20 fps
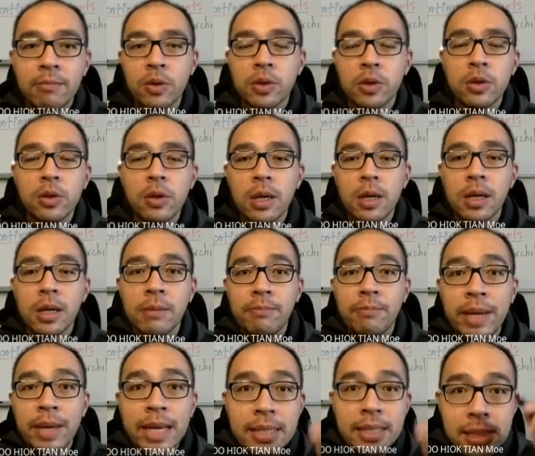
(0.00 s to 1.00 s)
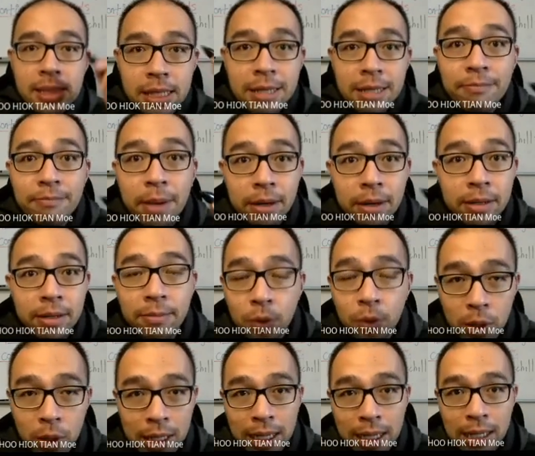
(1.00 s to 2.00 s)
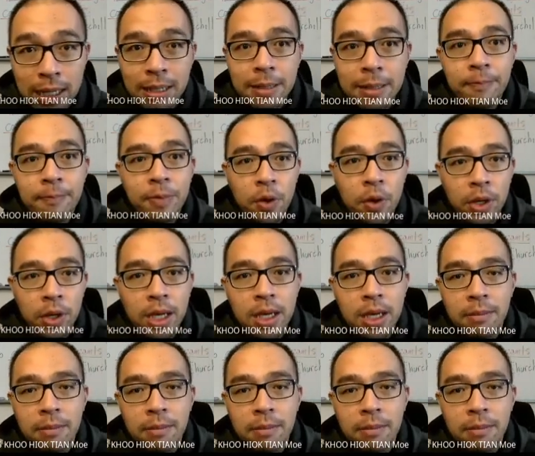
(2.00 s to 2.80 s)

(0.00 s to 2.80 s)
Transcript: So a basic parabola, okay,